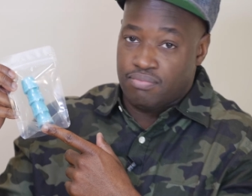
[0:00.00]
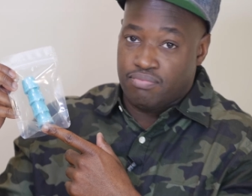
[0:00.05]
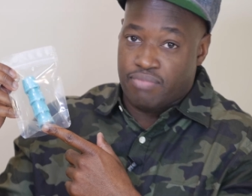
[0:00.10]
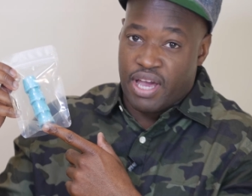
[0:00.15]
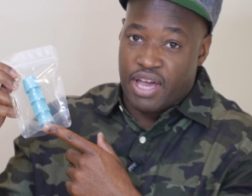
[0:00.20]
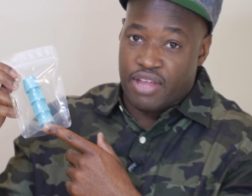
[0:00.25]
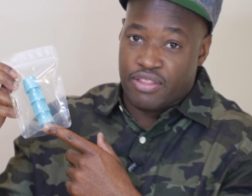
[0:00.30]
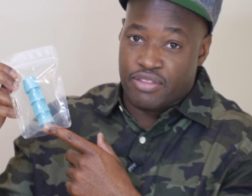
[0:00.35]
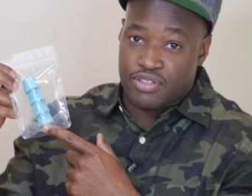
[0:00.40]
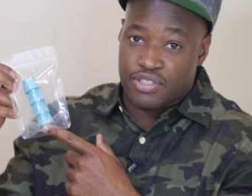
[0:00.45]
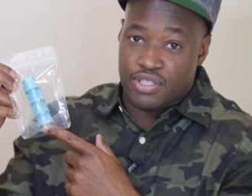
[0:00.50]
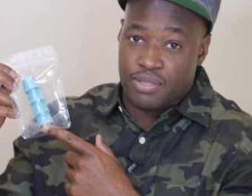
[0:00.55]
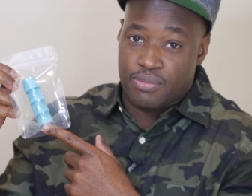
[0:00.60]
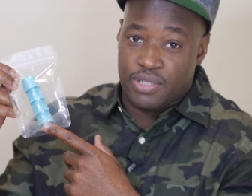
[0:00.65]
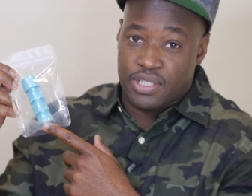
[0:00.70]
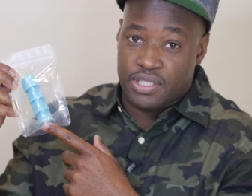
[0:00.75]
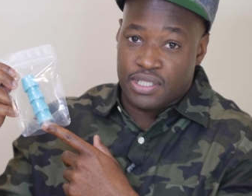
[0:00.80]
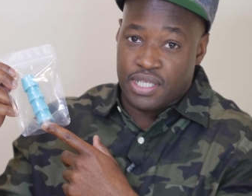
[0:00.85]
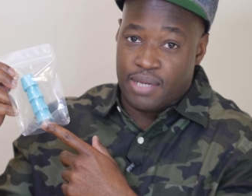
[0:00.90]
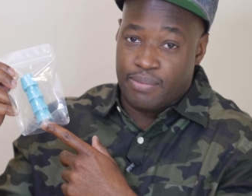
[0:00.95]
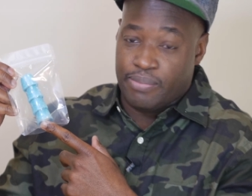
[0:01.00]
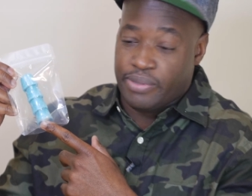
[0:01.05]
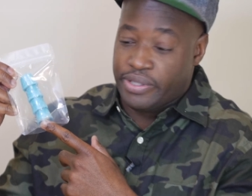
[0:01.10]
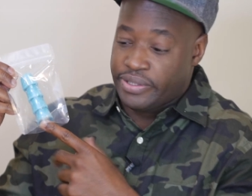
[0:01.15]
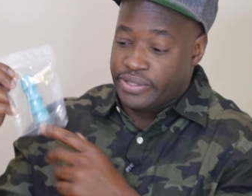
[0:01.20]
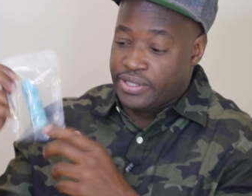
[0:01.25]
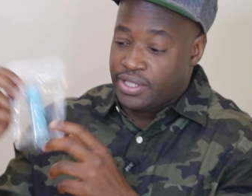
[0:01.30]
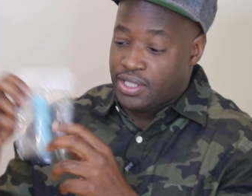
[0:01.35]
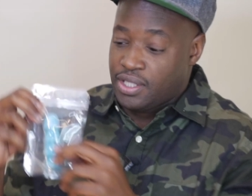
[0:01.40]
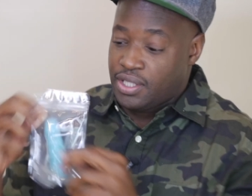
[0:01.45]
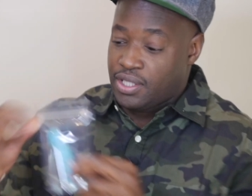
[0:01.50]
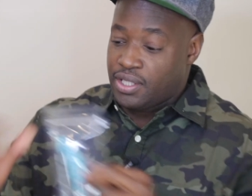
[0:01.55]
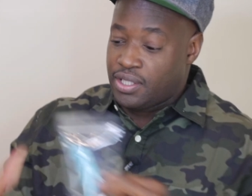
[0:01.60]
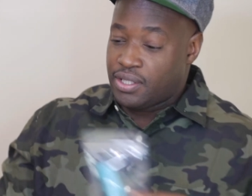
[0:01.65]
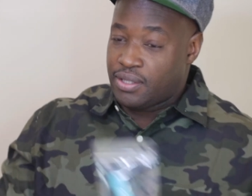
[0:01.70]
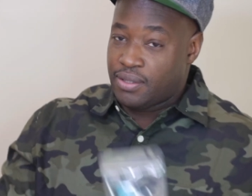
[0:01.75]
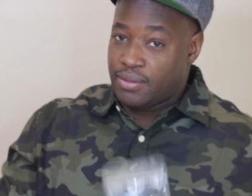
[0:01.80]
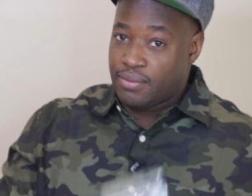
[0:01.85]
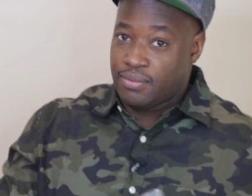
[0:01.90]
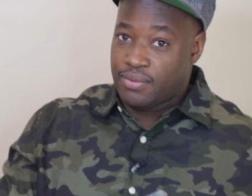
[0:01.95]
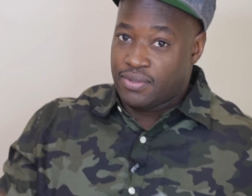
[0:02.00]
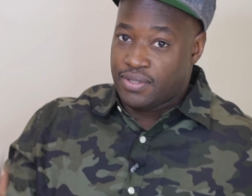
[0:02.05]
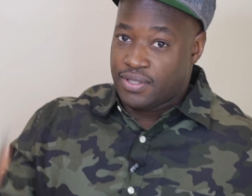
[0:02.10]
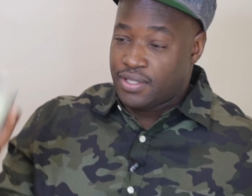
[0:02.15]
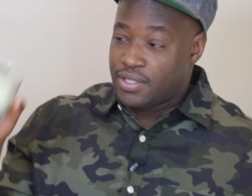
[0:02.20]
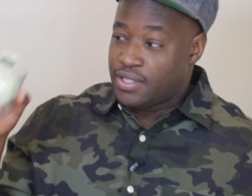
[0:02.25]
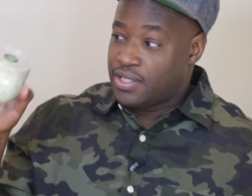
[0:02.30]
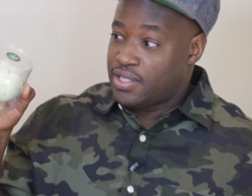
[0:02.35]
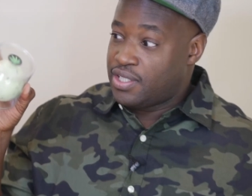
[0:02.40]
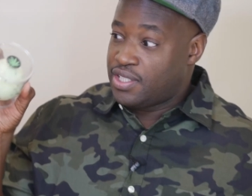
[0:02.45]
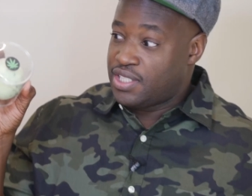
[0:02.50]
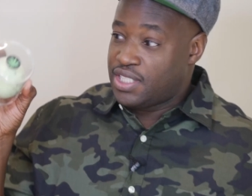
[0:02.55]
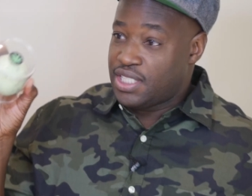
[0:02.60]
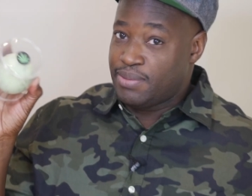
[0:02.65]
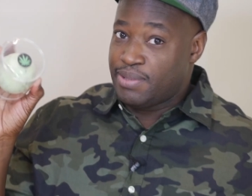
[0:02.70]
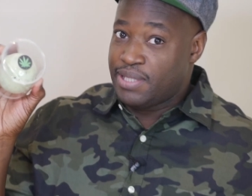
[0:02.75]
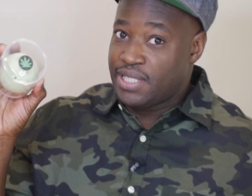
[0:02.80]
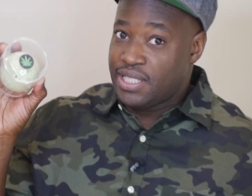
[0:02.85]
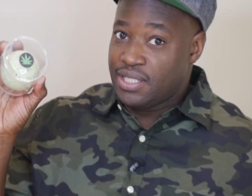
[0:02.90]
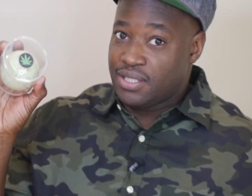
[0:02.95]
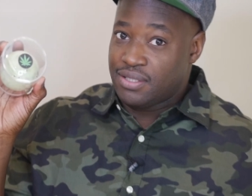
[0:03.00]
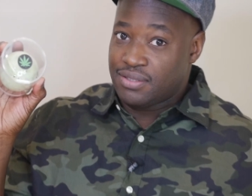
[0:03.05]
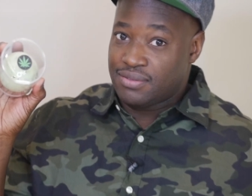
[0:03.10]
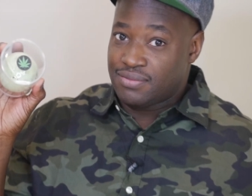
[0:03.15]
bath or something like that, but CBD.